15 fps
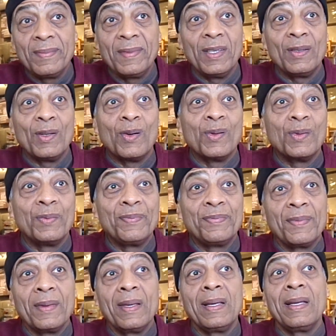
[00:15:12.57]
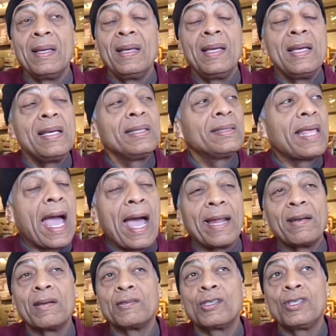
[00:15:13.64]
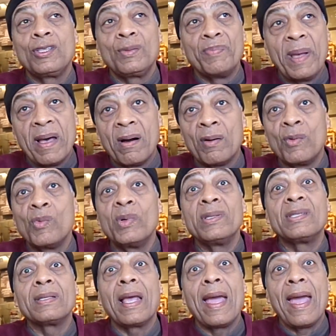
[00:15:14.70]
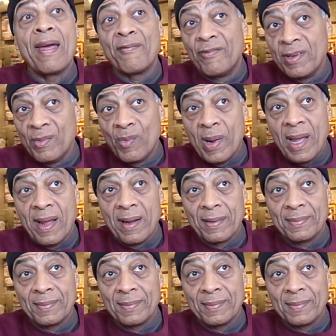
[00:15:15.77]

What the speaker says: You know, that smell was everywhere.